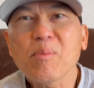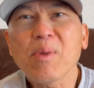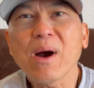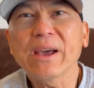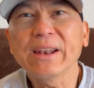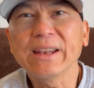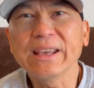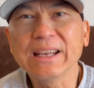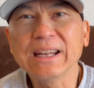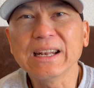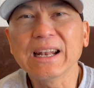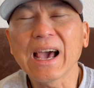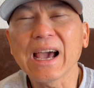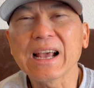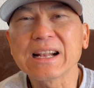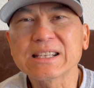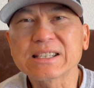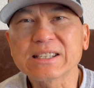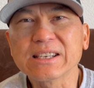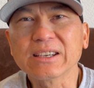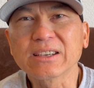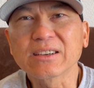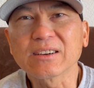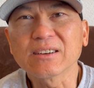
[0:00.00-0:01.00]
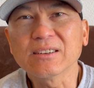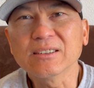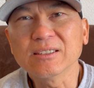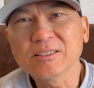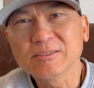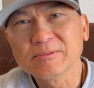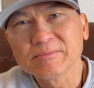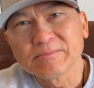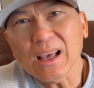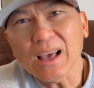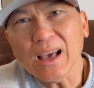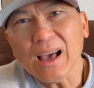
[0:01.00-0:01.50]
by the inline sinker,
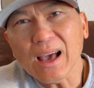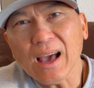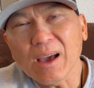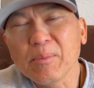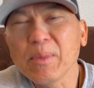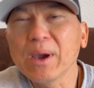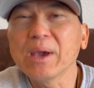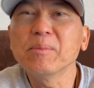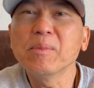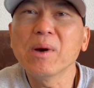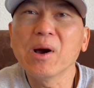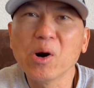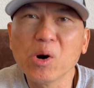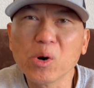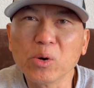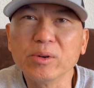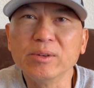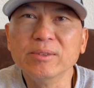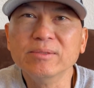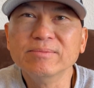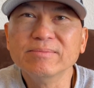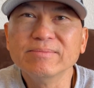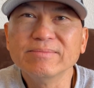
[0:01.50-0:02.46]
I made my own.